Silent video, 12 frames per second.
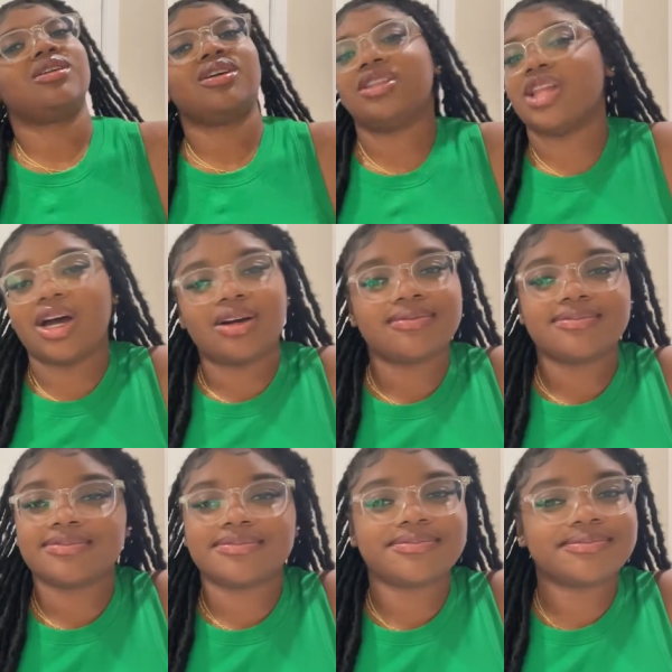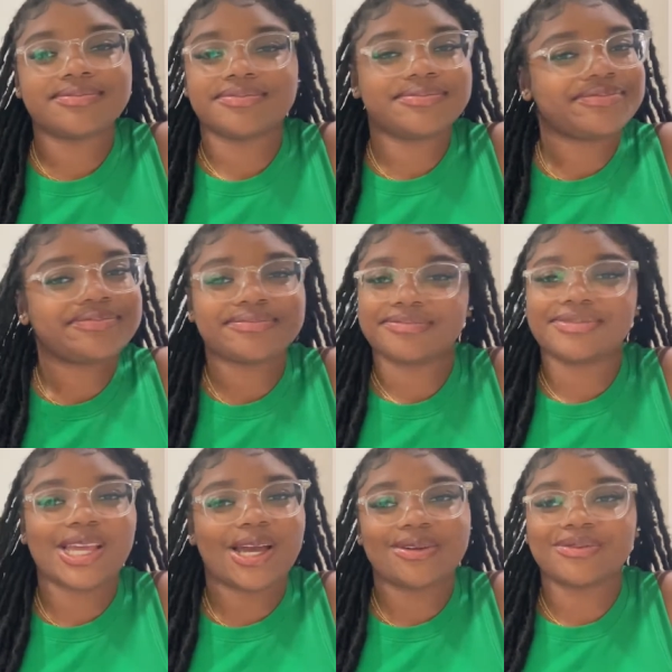No, mm mm,
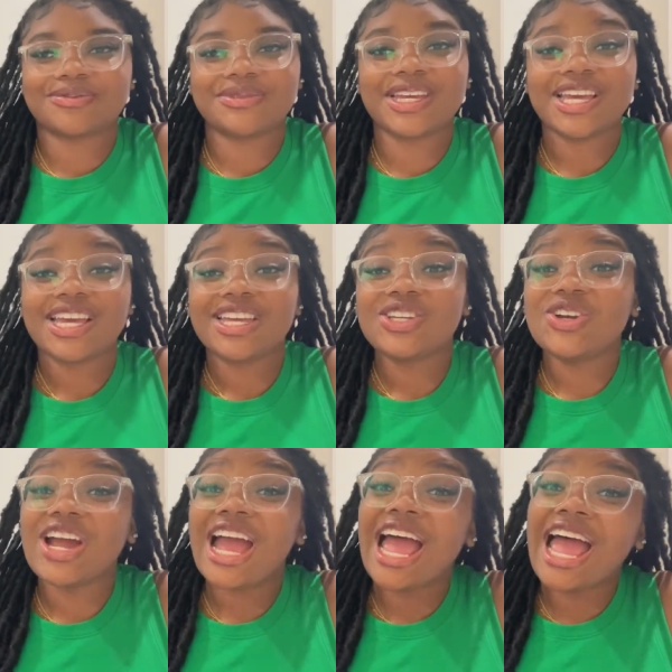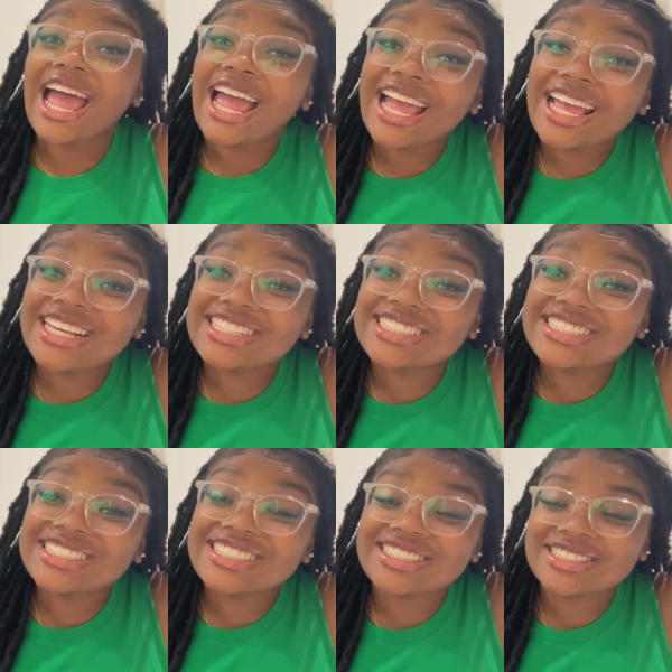no. Your ex?
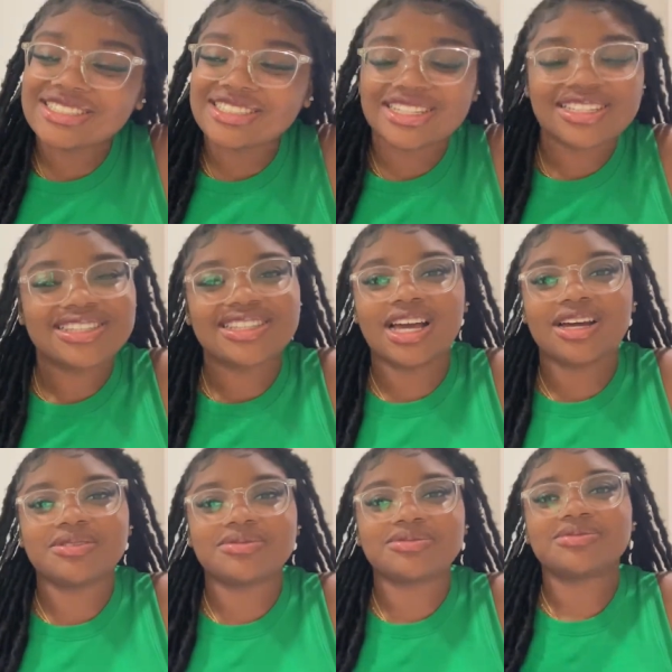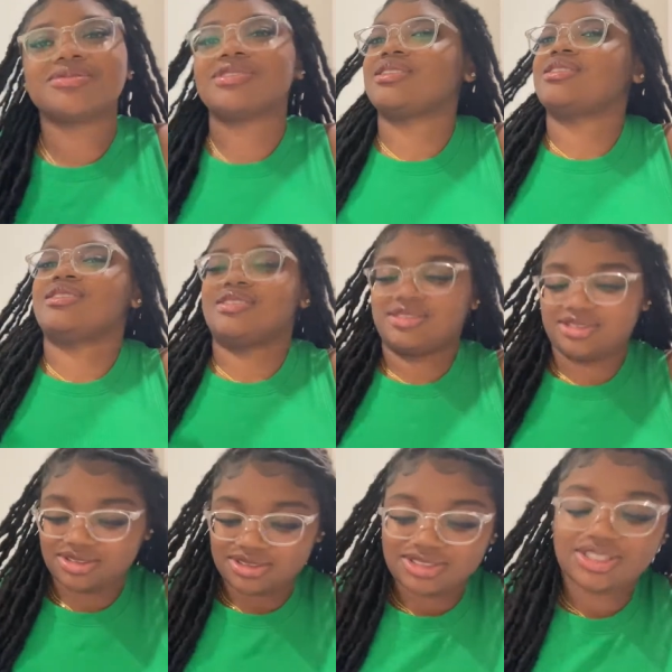Yeah. No.
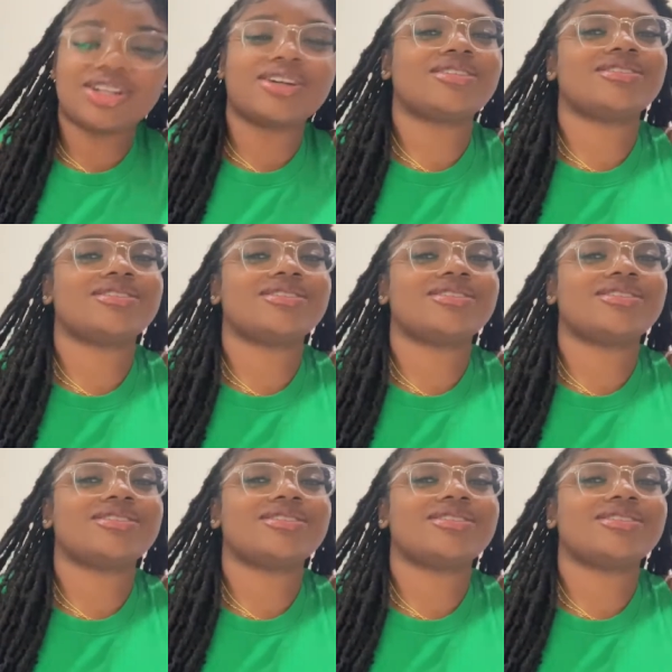No. Yeah.